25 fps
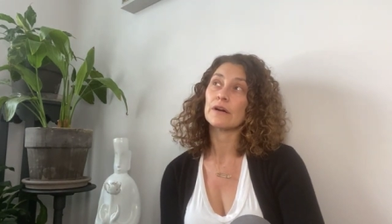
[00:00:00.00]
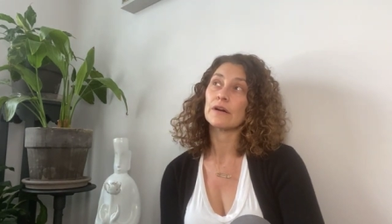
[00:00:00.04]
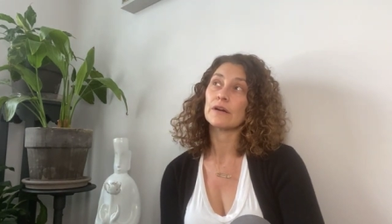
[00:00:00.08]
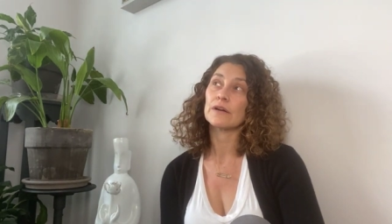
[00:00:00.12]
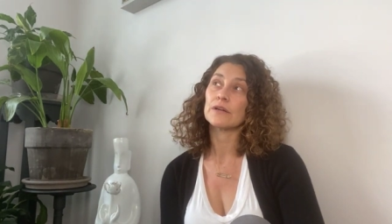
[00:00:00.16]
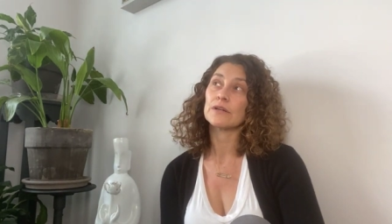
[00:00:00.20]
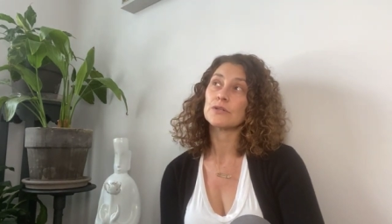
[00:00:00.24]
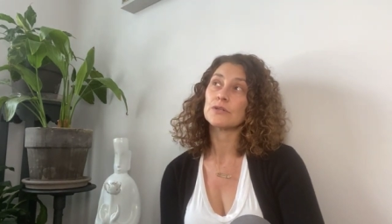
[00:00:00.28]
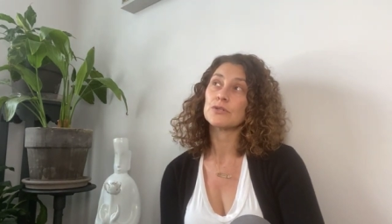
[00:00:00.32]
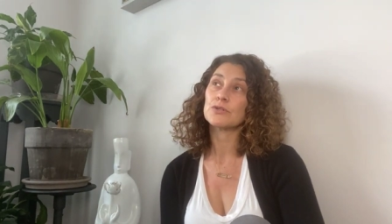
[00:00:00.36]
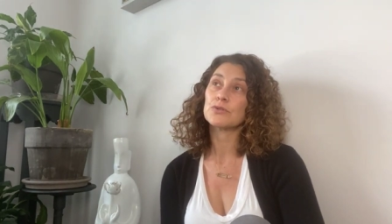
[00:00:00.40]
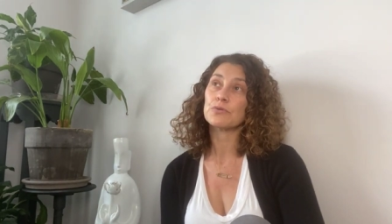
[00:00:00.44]

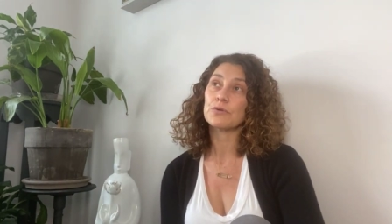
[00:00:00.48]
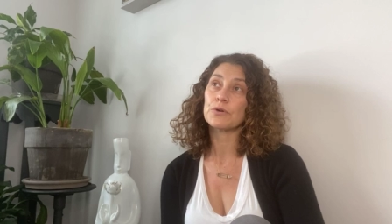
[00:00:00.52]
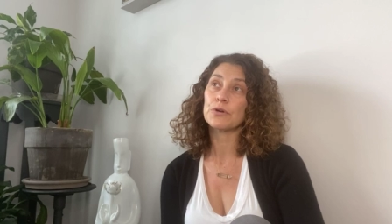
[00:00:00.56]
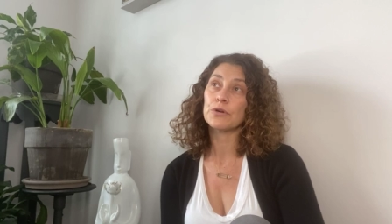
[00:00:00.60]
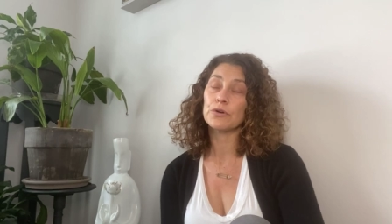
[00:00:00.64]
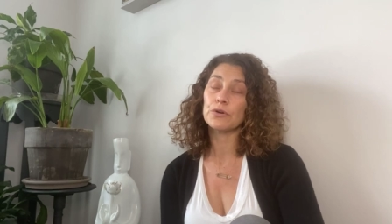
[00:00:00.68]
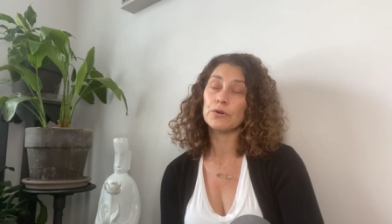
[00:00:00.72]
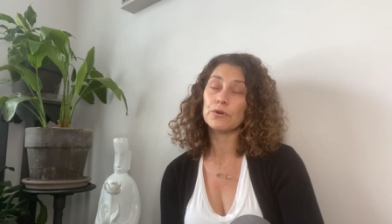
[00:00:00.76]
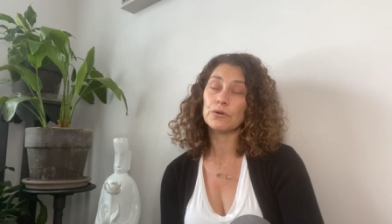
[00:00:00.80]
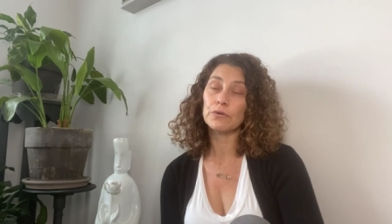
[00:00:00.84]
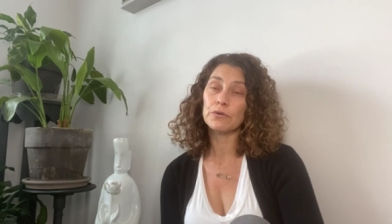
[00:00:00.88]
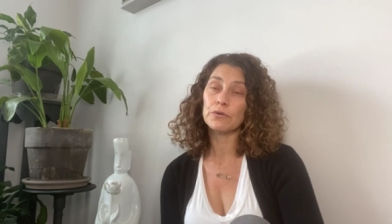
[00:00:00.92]

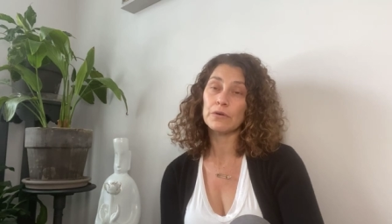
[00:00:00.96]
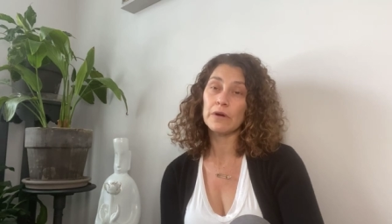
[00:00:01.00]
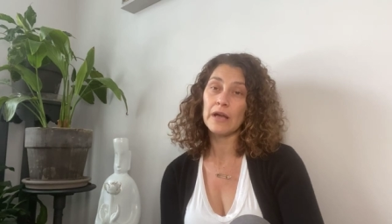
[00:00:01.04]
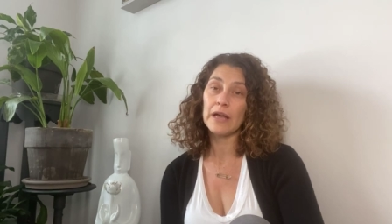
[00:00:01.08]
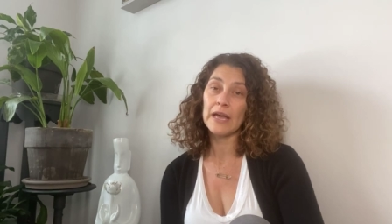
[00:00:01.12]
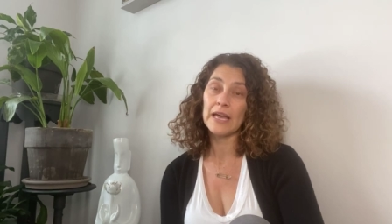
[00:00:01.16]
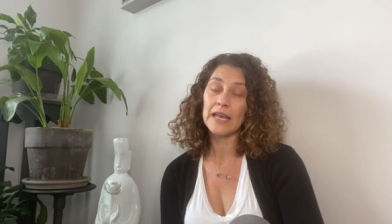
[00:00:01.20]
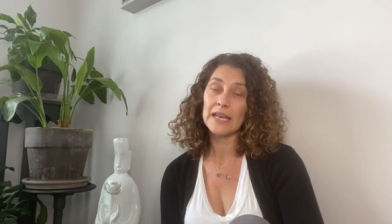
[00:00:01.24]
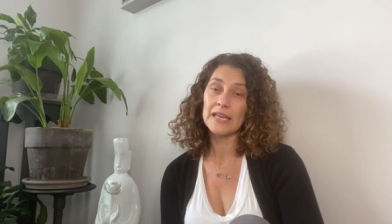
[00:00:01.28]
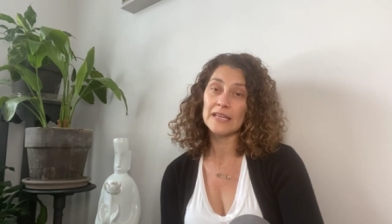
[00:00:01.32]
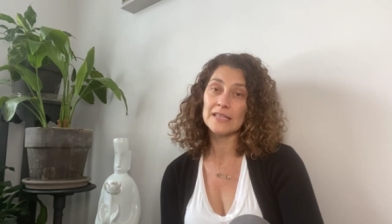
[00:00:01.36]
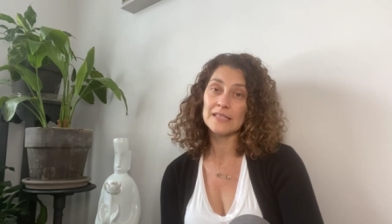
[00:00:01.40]
true
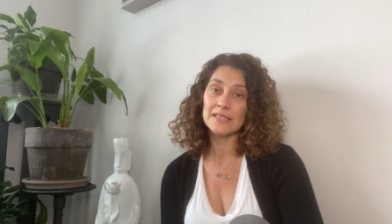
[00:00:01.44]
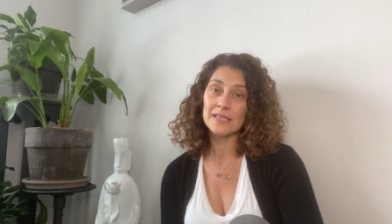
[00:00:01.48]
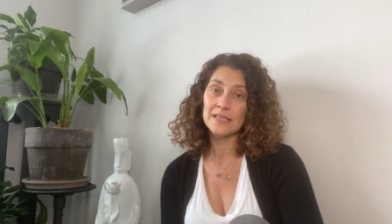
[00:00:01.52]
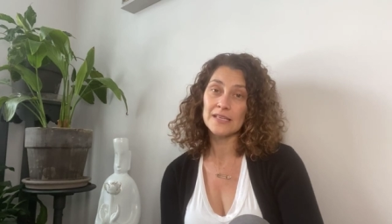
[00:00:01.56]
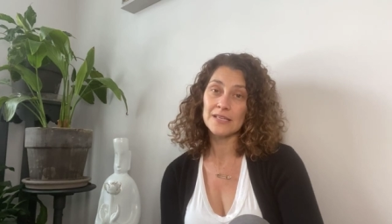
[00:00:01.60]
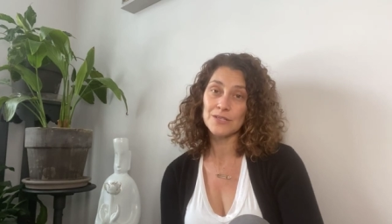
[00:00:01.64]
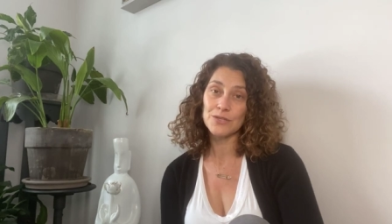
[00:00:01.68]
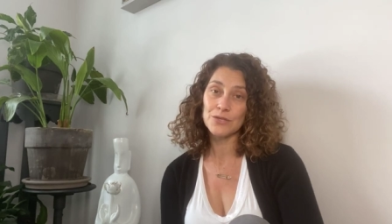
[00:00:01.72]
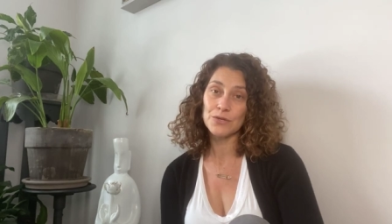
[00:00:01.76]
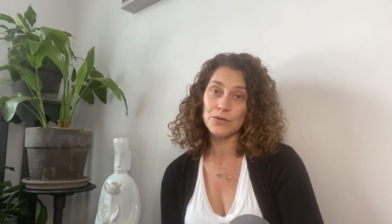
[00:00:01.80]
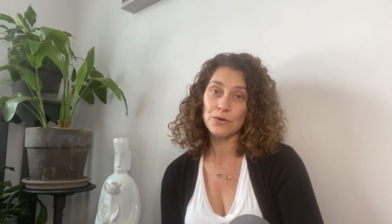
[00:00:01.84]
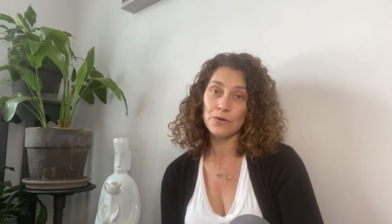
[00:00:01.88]
and
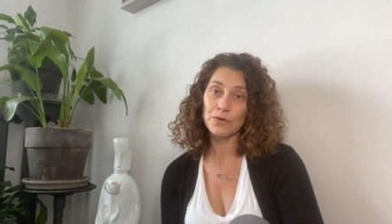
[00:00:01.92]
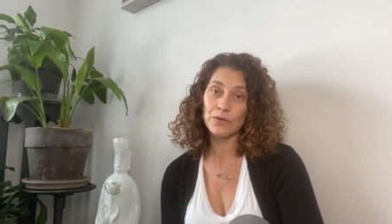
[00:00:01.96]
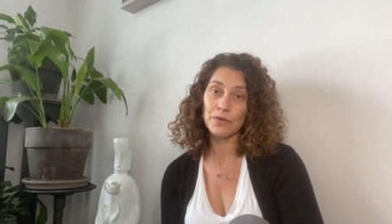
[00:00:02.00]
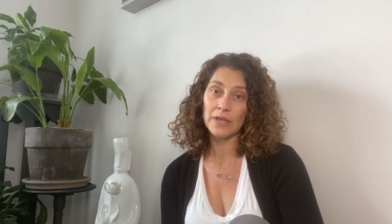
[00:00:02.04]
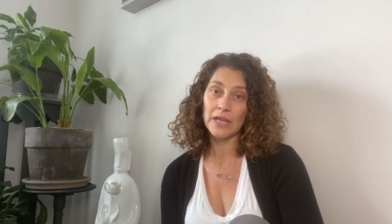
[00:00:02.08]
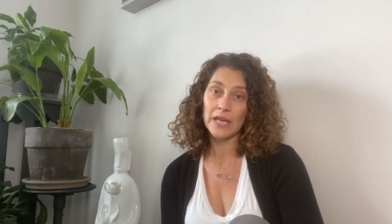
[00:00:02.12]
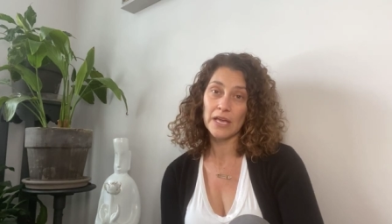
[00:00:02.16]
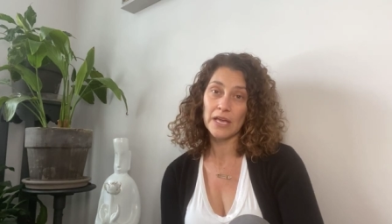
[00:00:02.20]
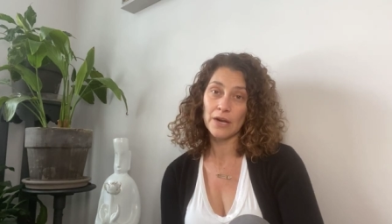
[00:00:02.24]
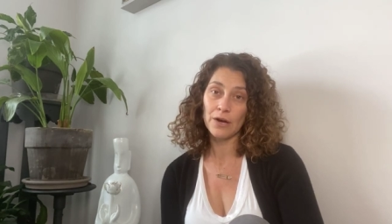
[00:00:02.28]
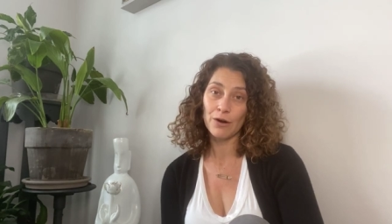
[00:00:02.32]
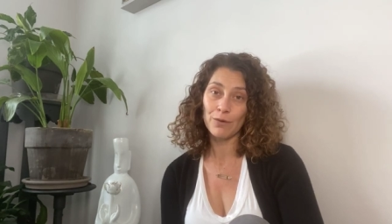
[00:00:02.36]
intentional
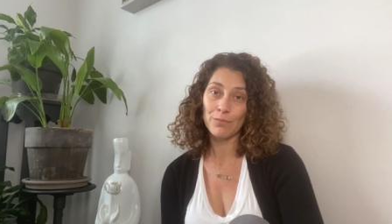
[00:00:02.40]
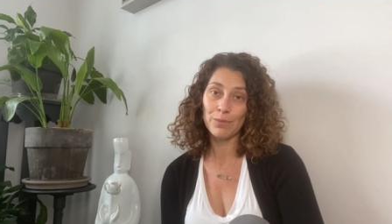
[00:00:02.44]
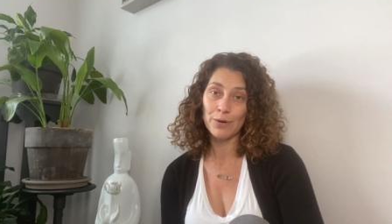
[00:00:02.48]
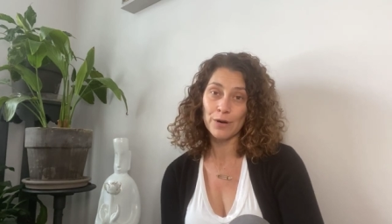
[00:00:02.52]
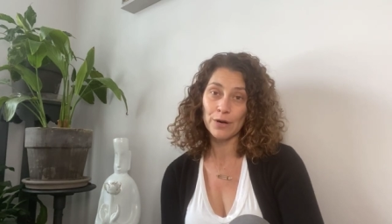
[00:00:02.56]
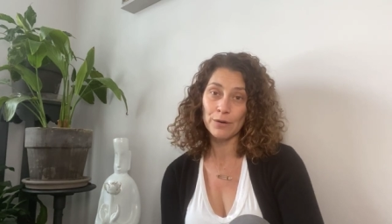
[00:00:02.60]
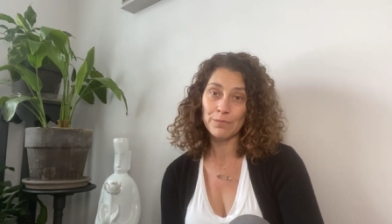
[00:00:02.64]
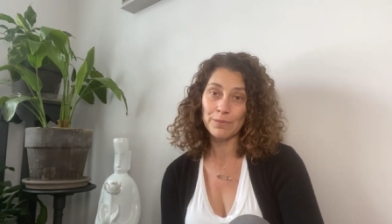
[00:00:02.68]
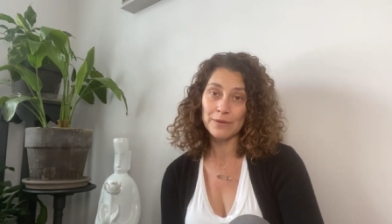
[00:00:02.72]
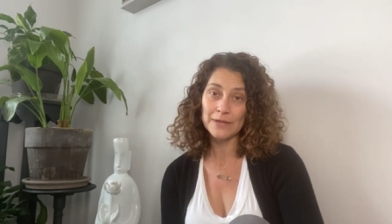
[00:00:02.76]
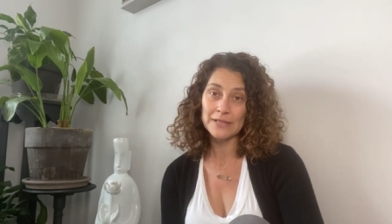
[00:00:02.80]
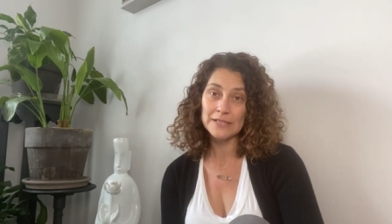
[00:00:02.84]
in our
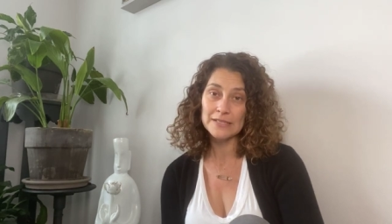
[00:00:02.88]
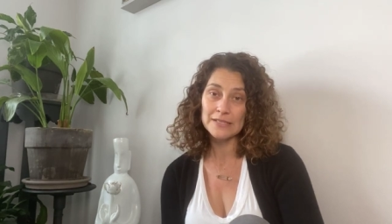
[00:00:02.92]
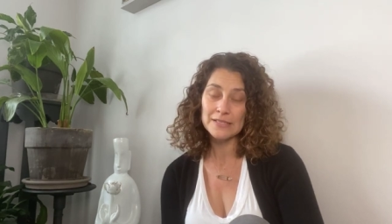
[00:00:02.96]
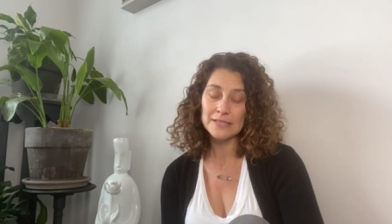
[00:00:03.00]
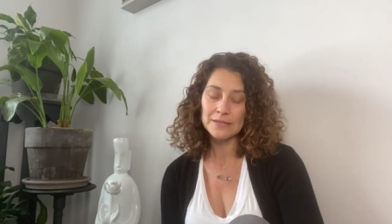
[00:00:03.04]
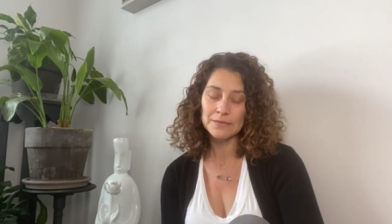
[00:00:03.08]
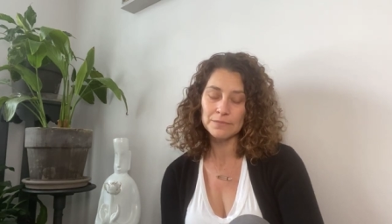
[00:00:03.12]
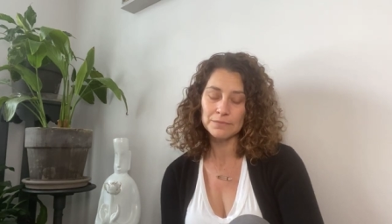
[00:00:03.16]
purpose?